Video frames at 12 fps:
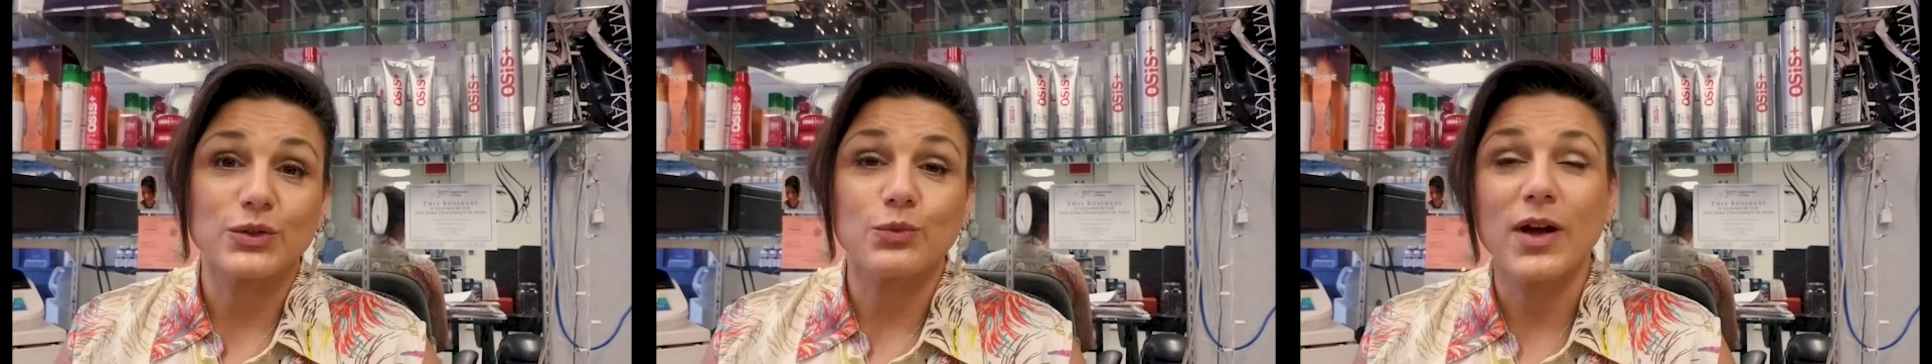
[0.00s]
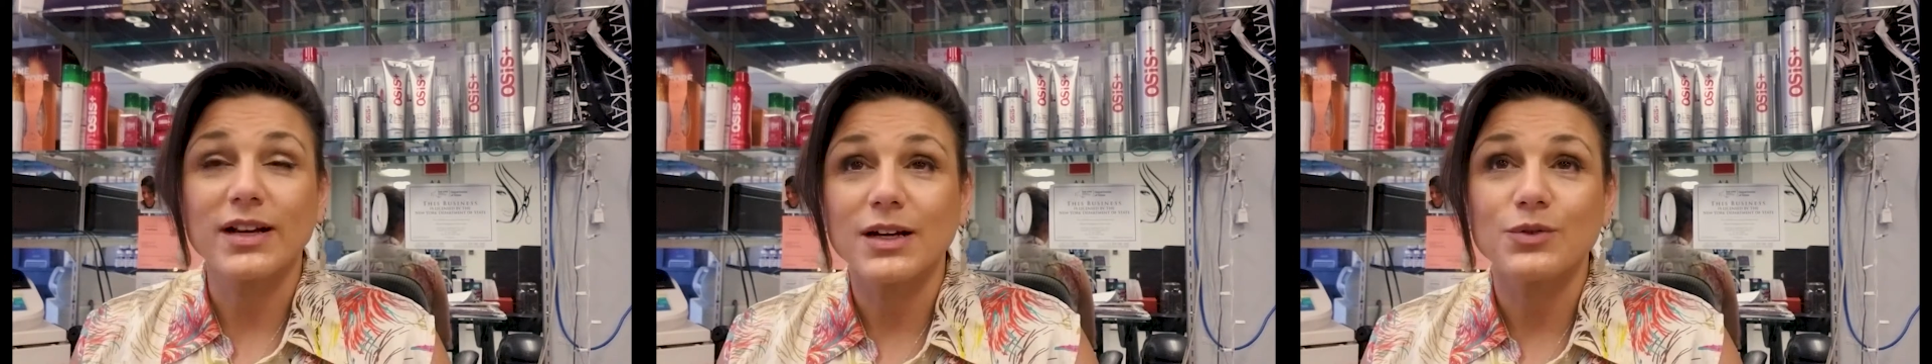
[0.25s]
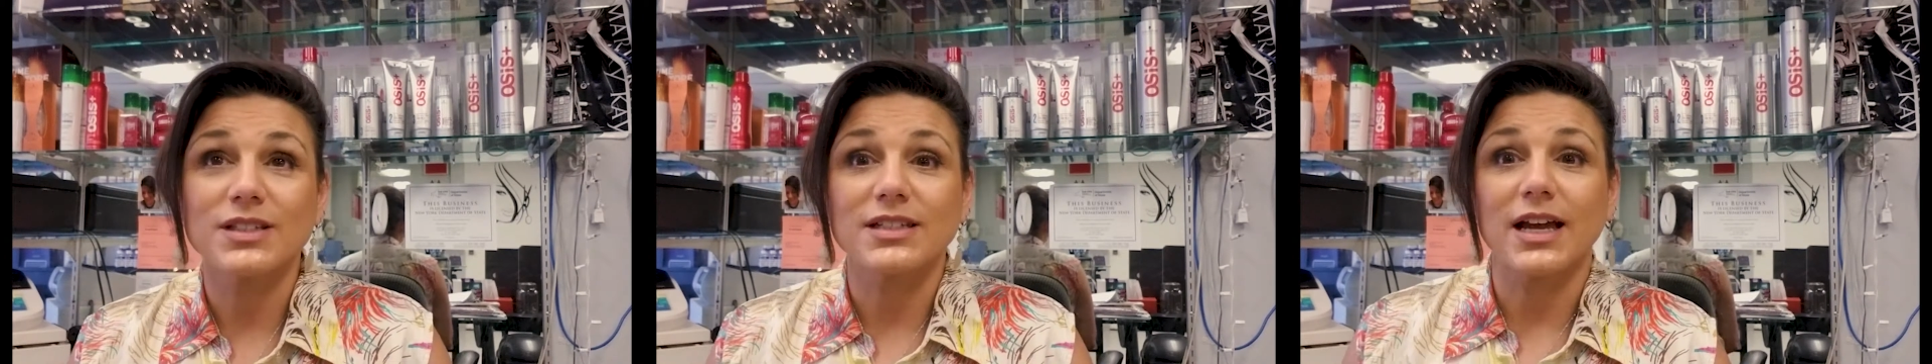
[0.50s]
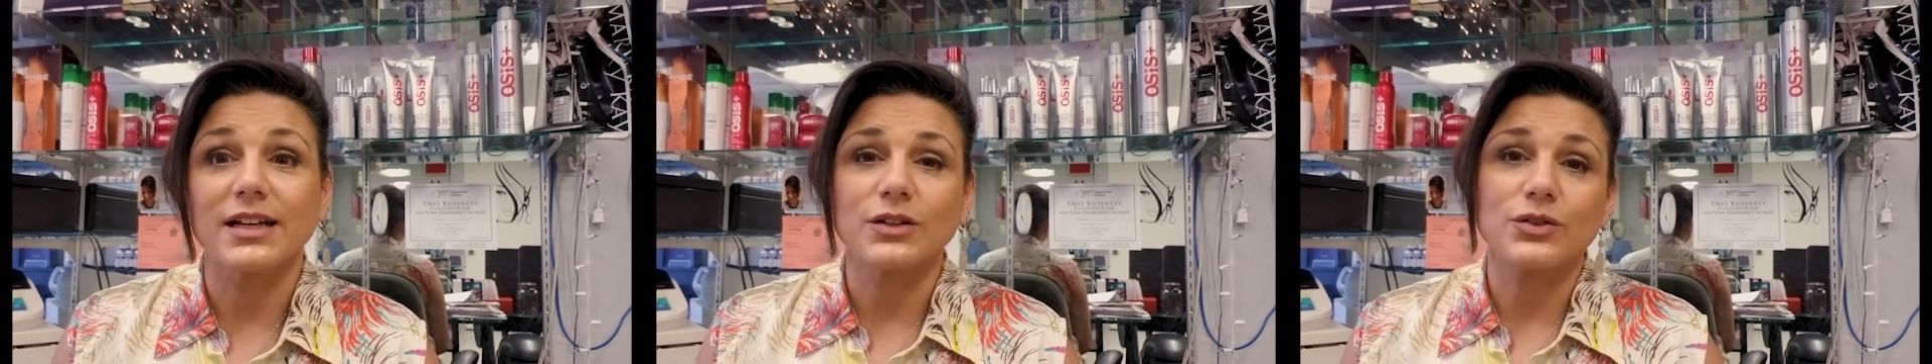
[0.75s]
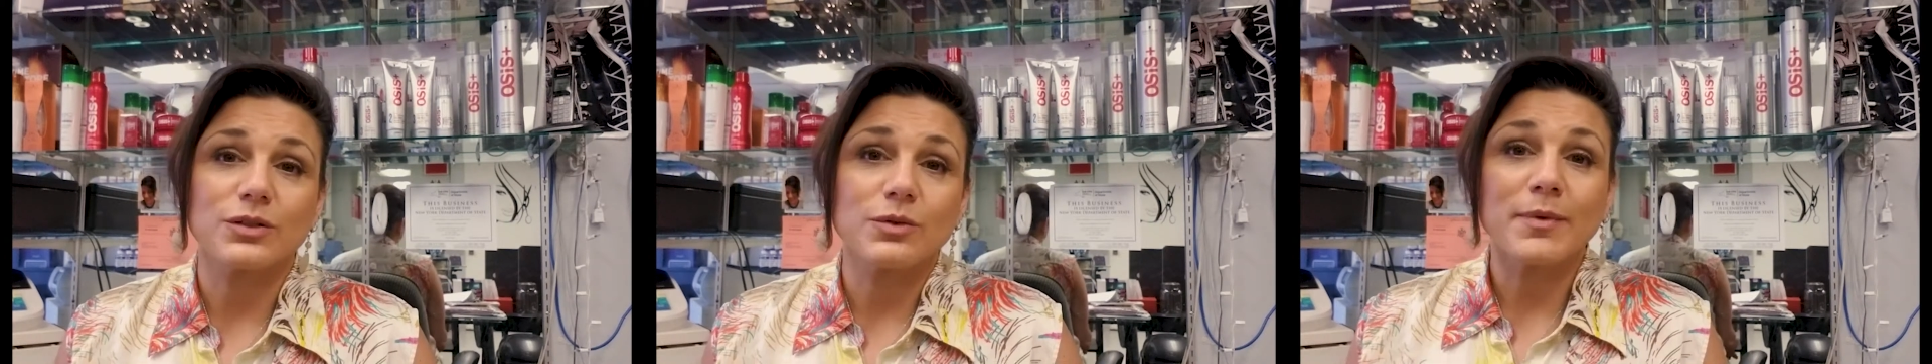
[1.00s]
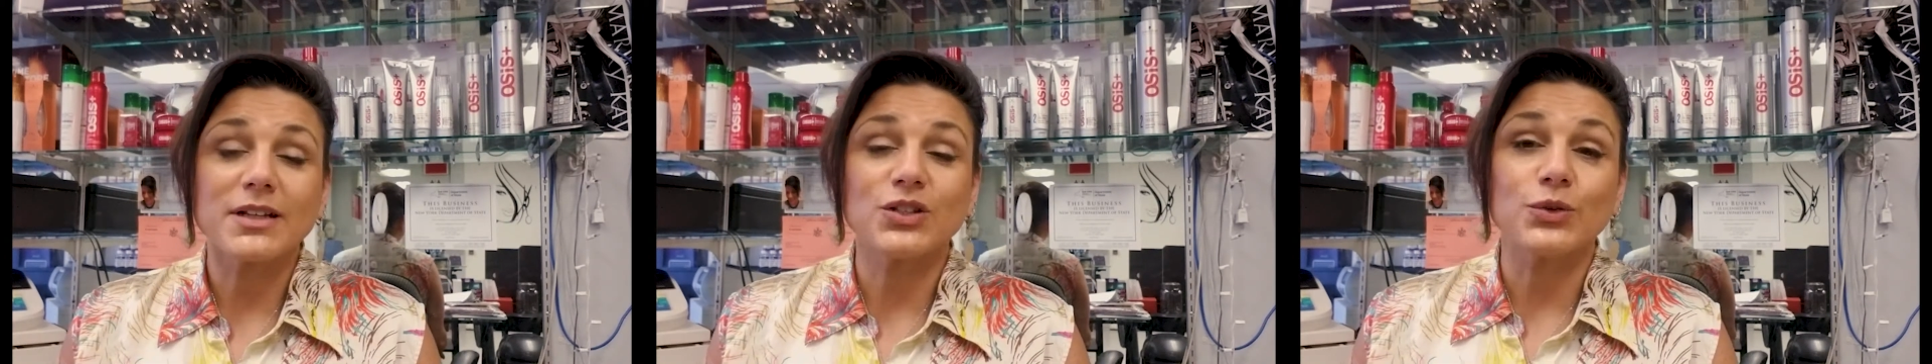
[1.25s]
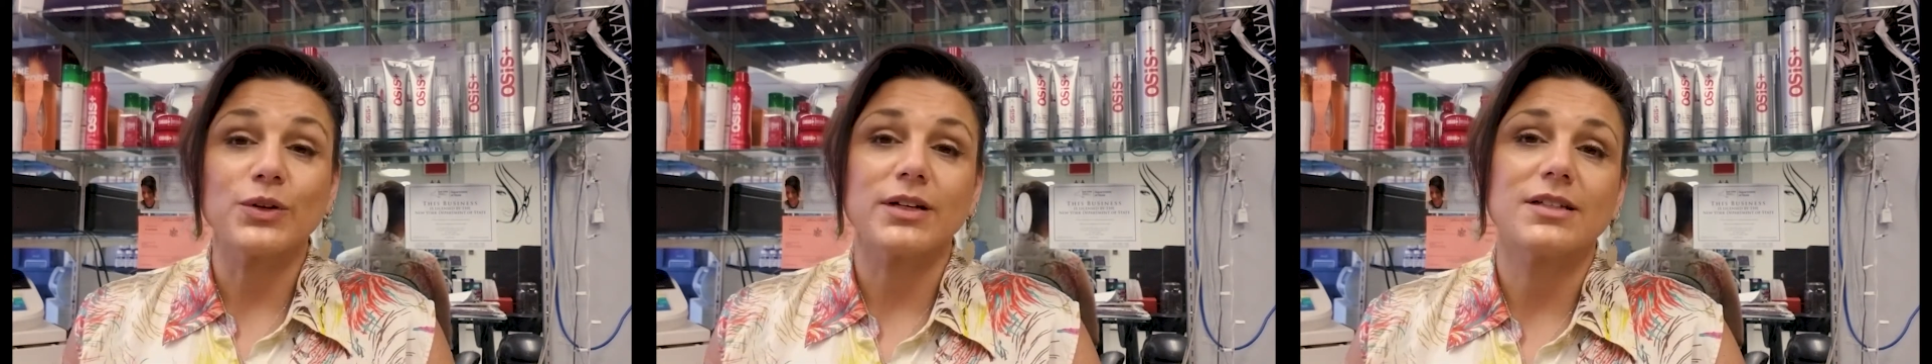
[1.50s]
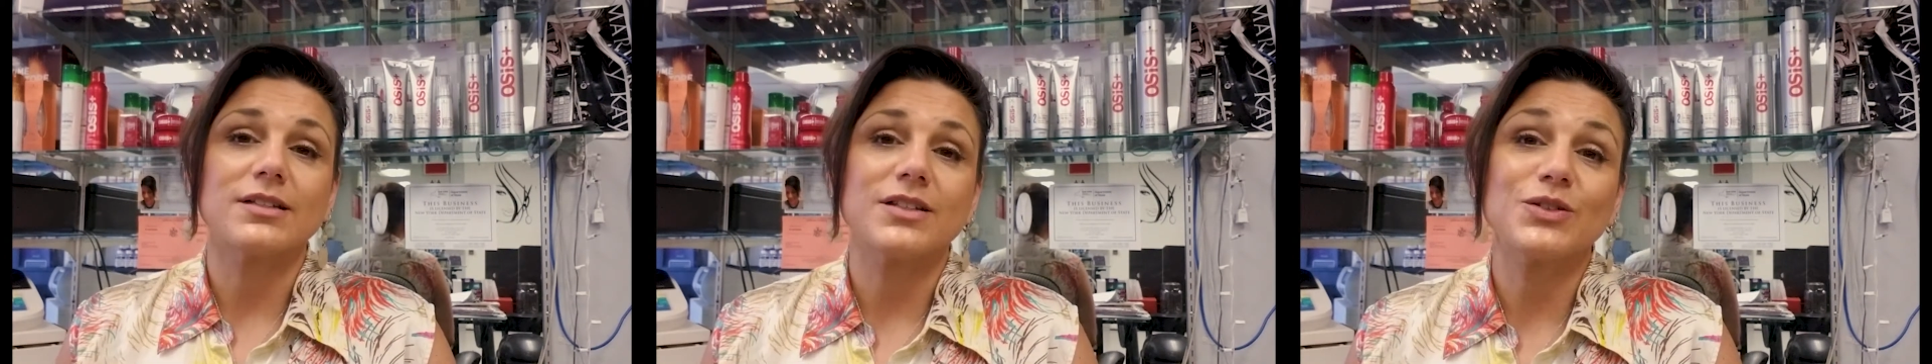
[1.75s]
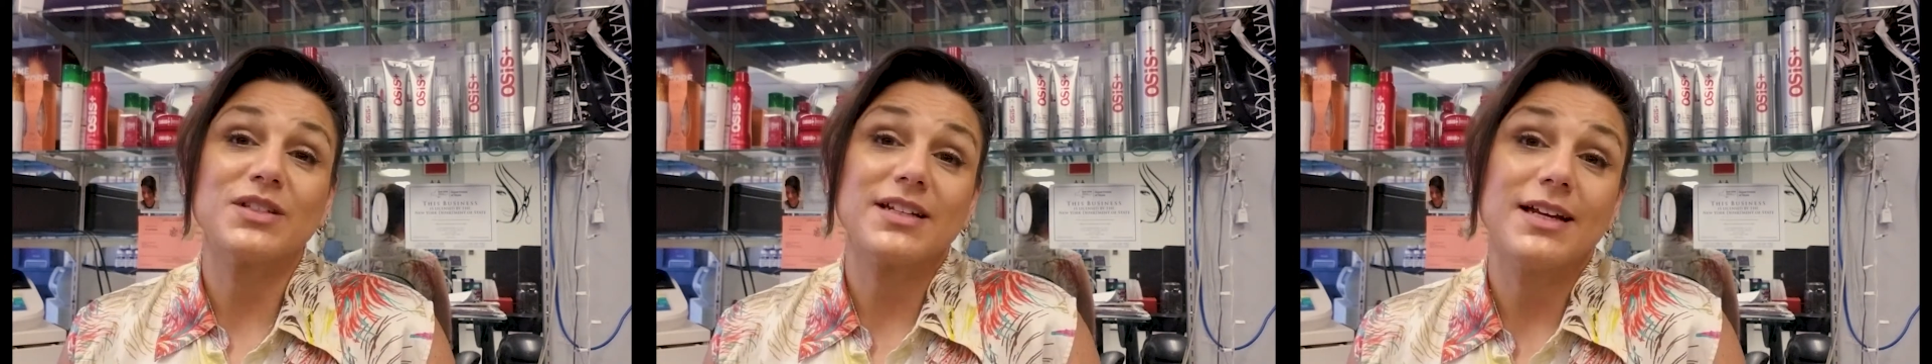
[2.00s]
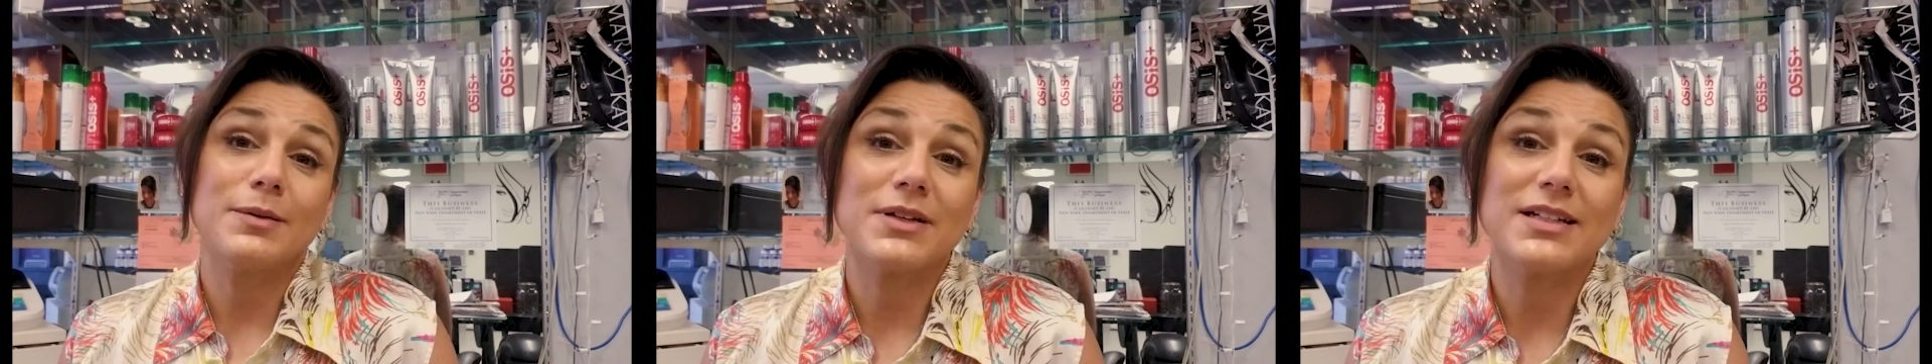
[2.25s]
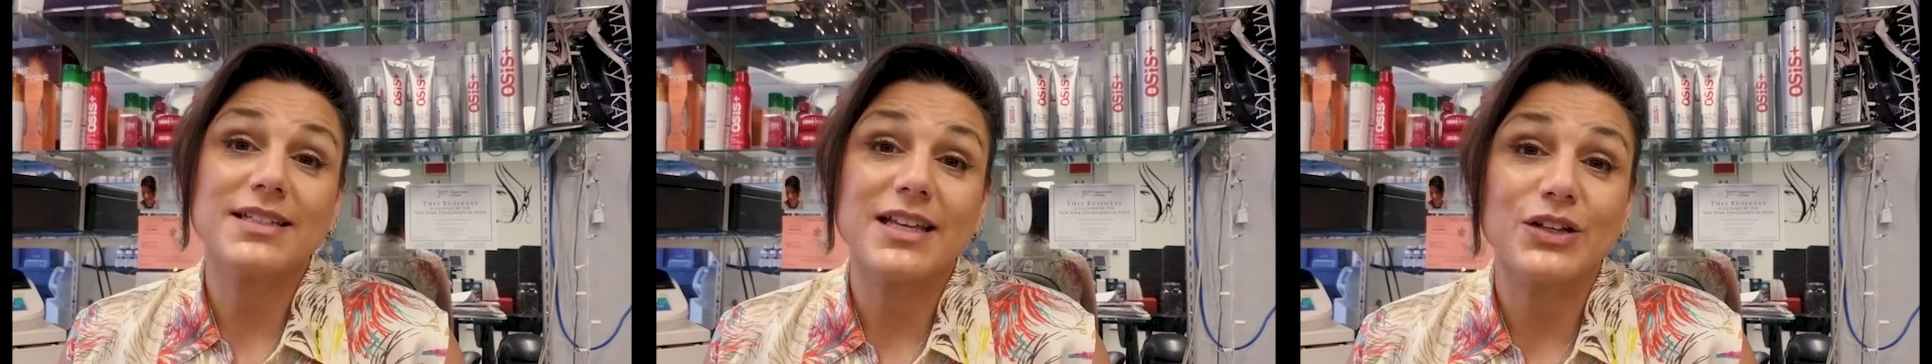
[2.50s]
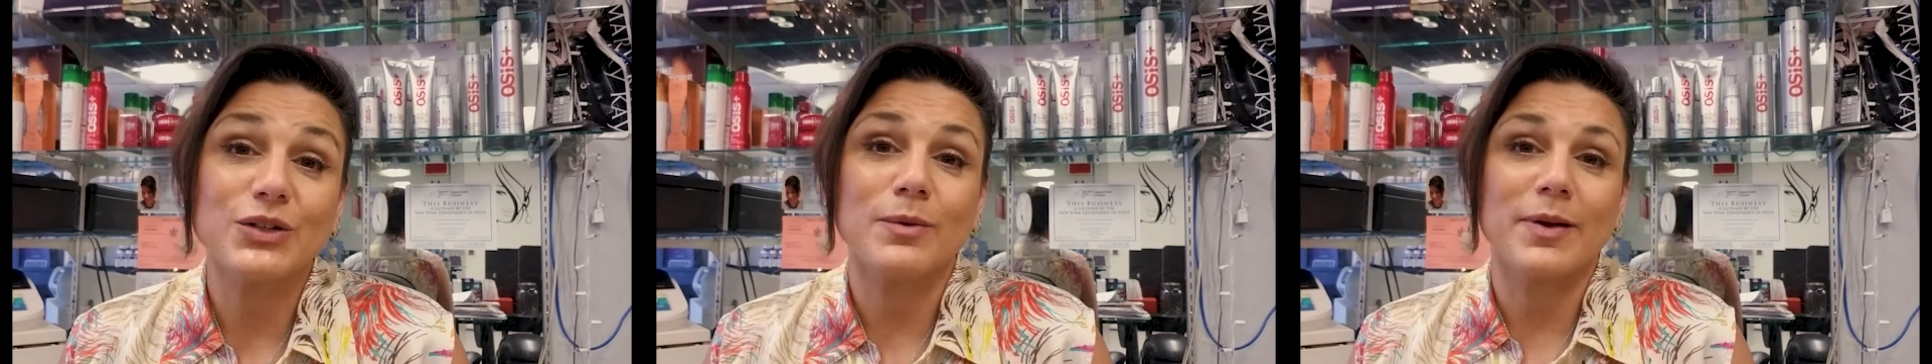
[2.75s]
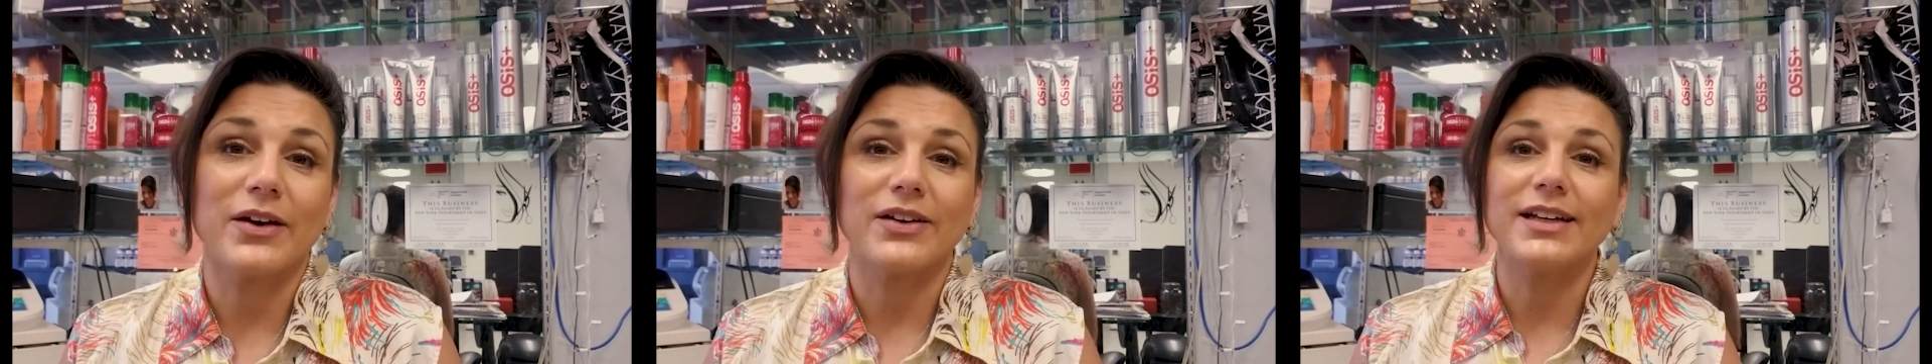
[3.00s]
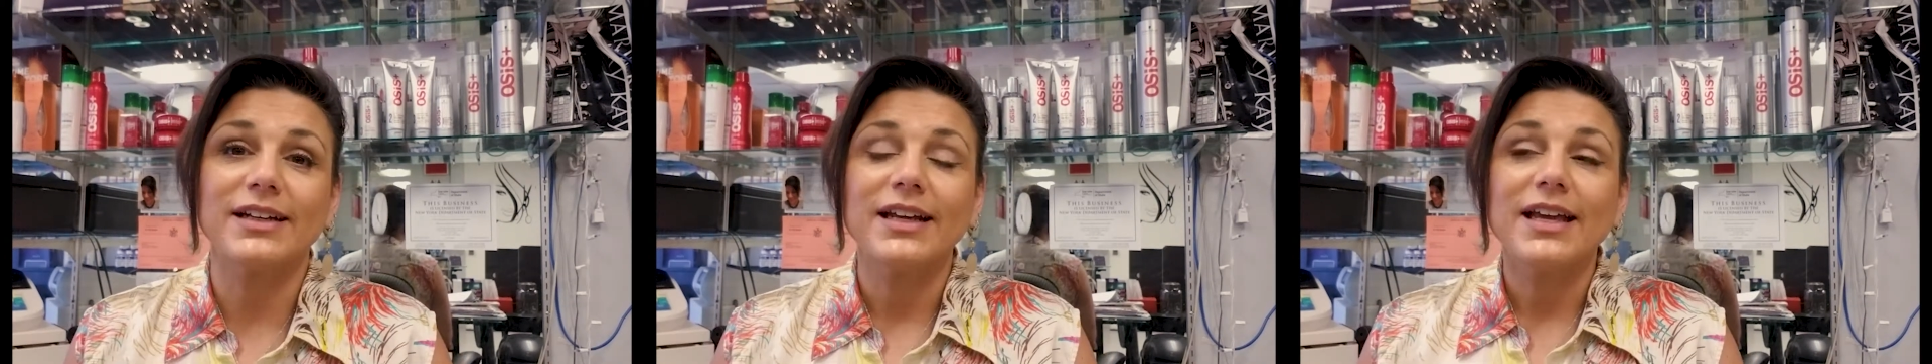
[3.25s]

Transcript: when I was diagnosed, what my story is. So today I'm going to tell you about it.